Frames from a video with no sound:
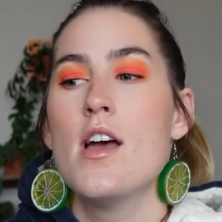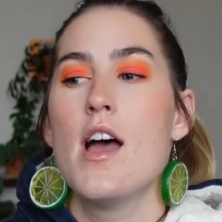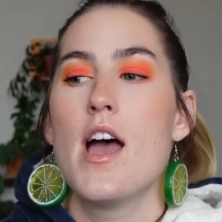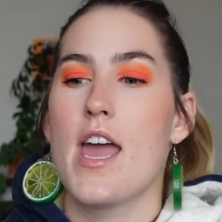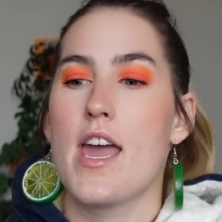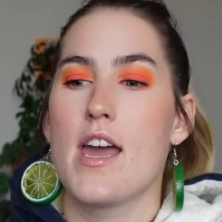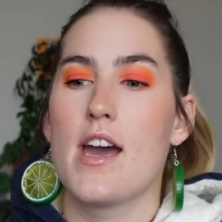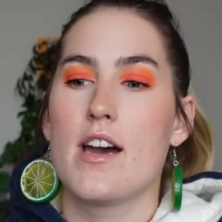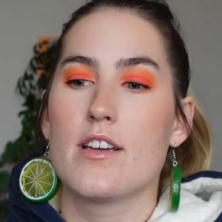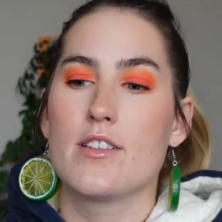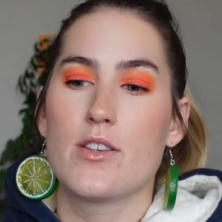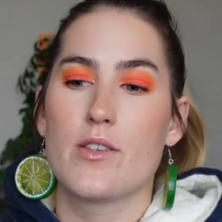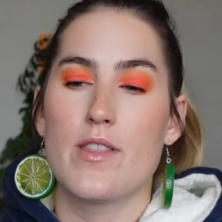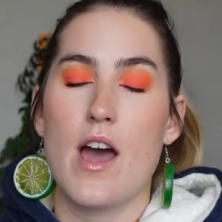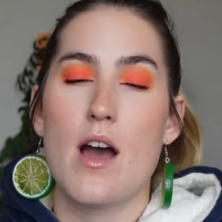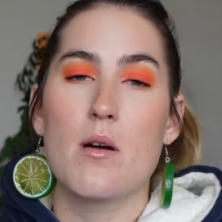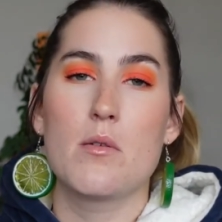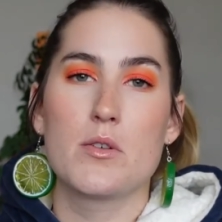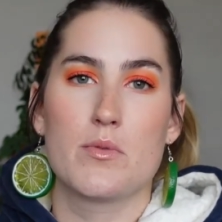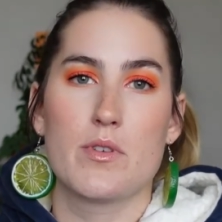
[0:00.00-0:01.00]
And so
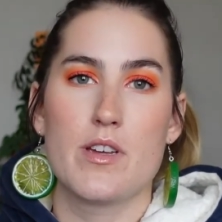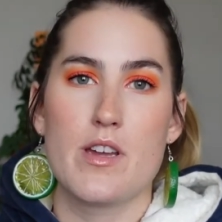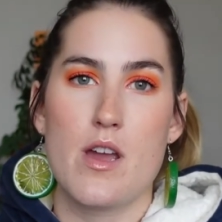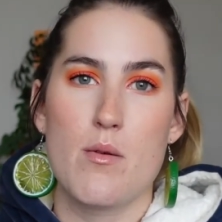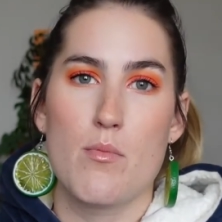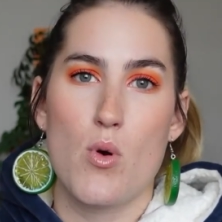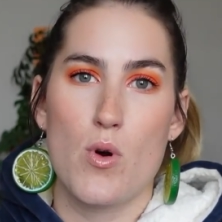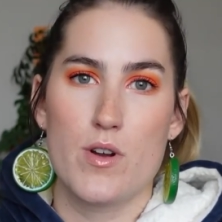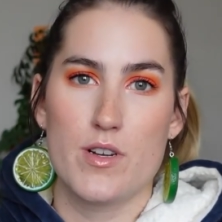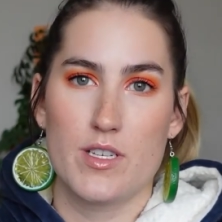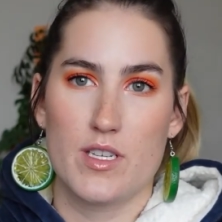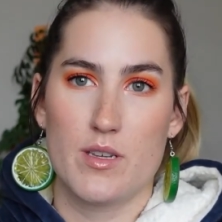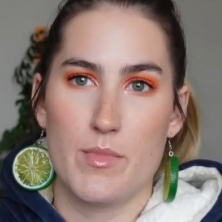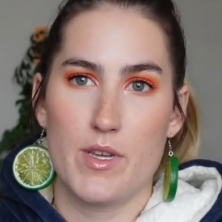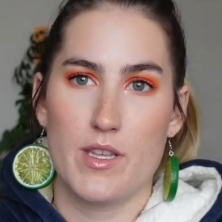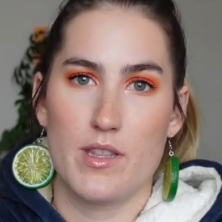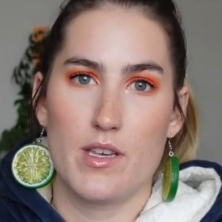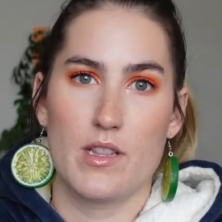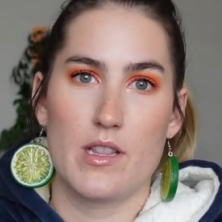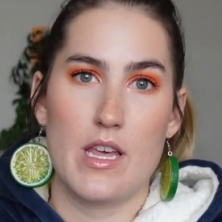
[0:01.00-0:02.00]
that was really important to
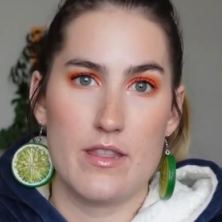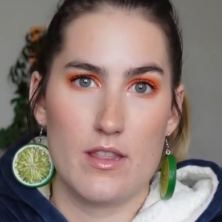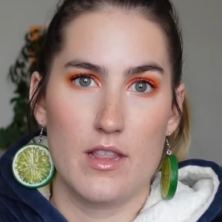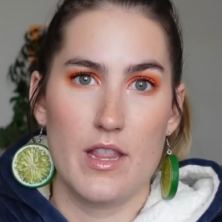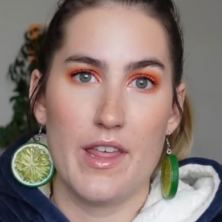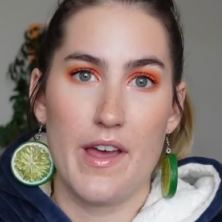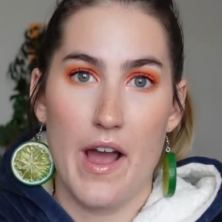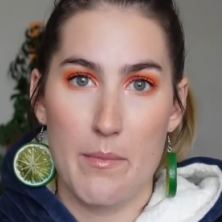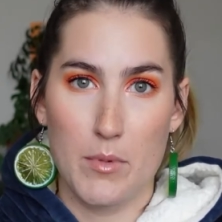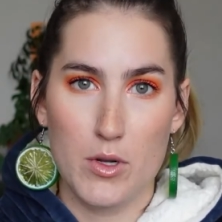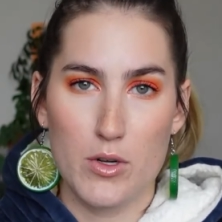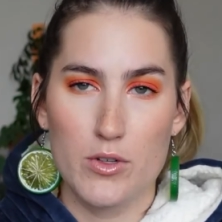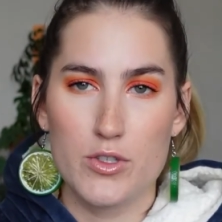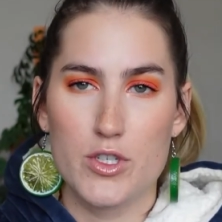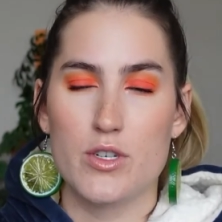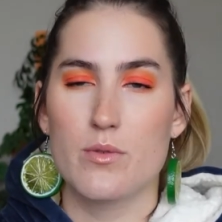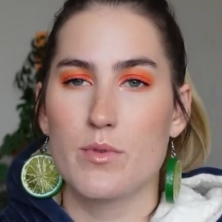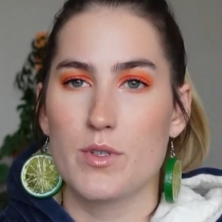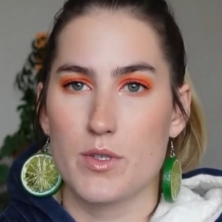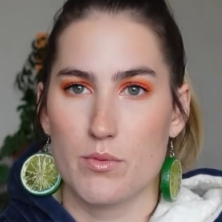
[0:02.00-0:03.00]
me. The lab
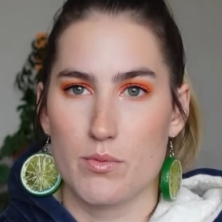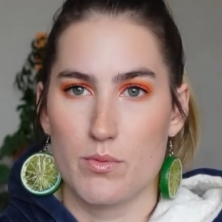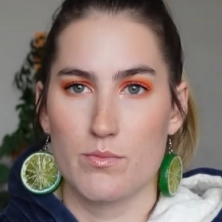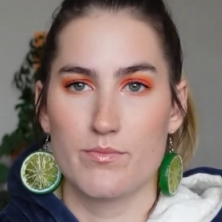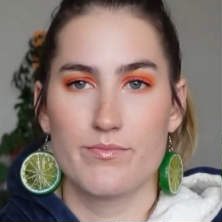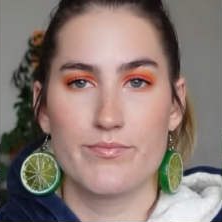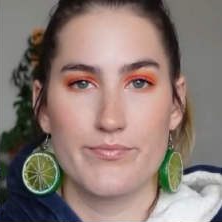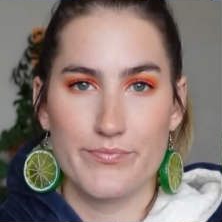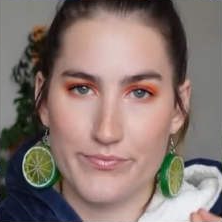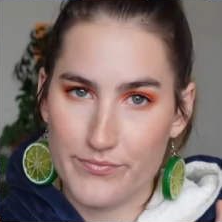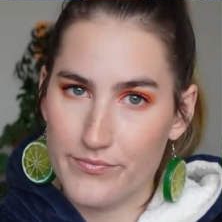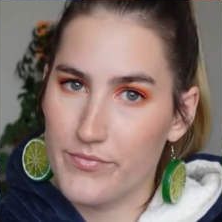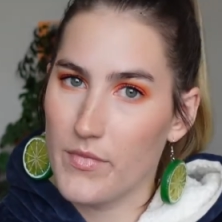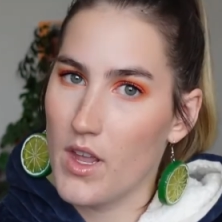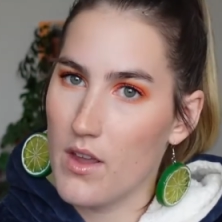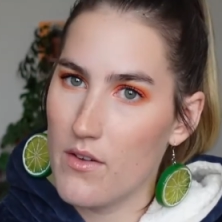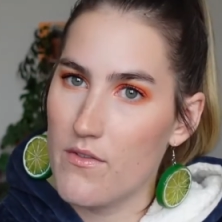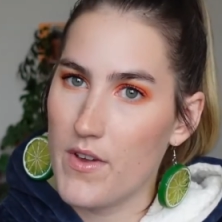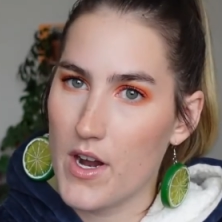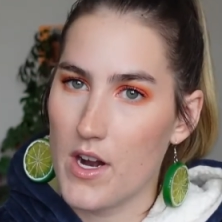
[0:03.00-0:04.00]
culture was
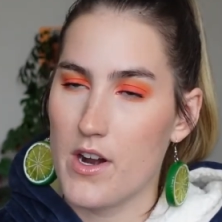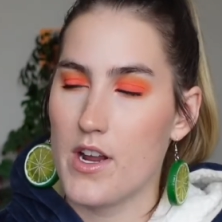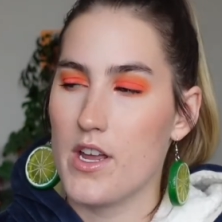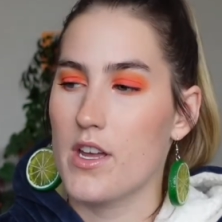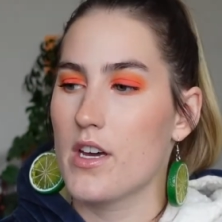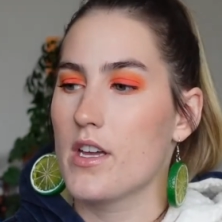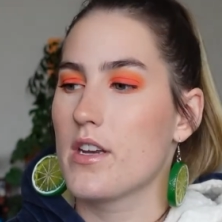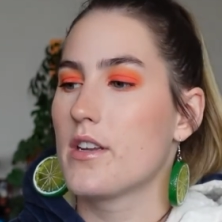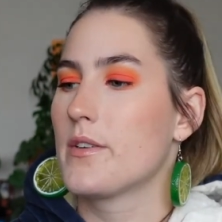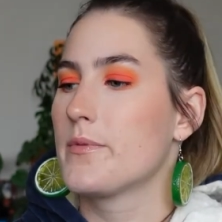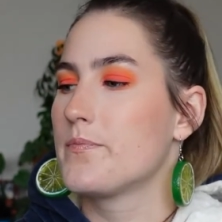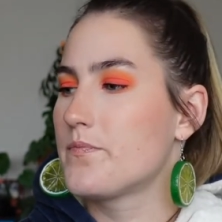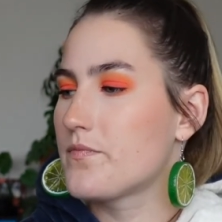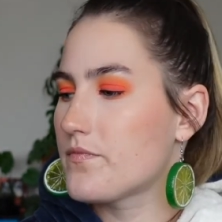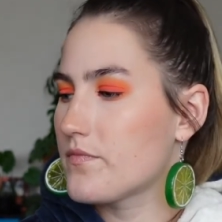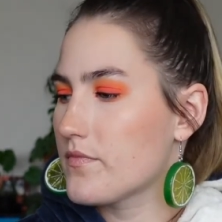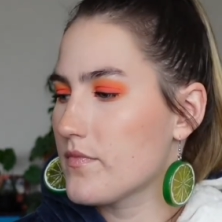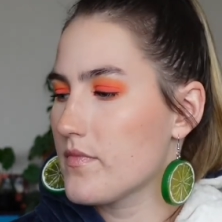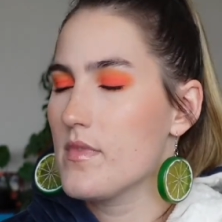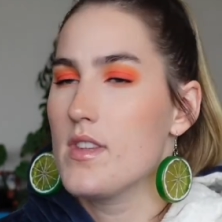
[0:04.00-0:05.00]
very good,
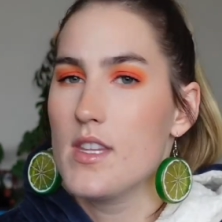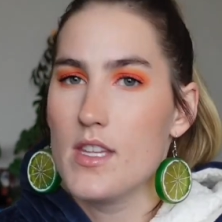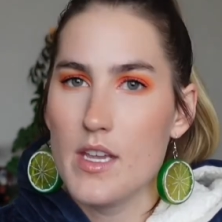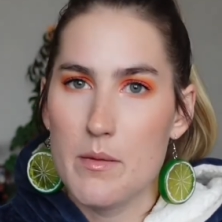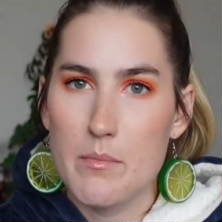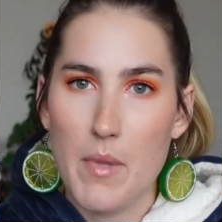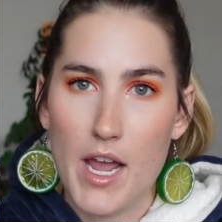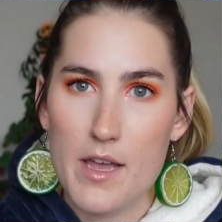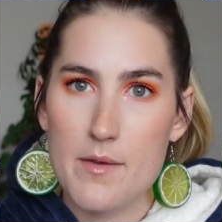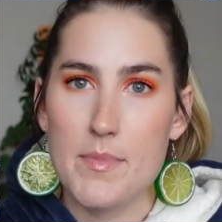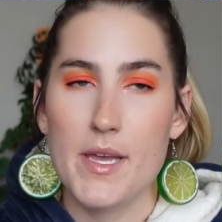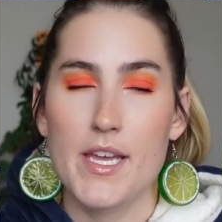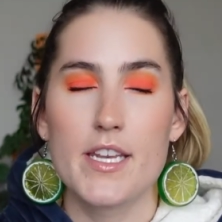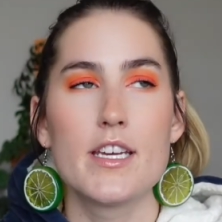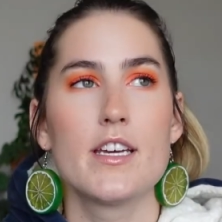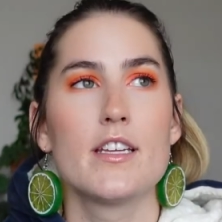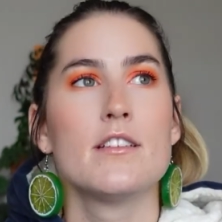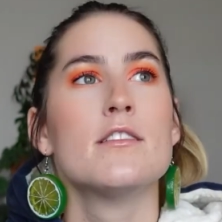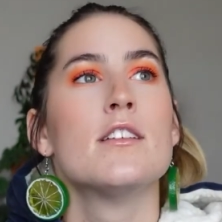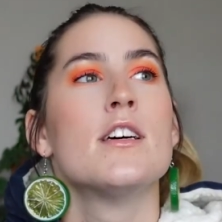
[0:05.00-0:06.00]
in my
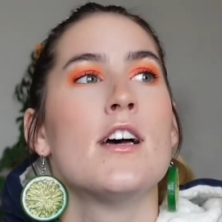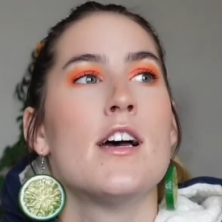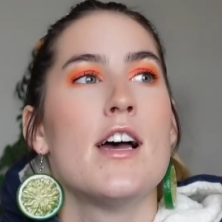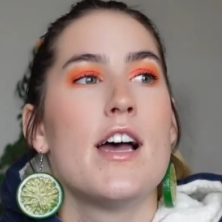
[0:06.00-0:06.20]
opinion.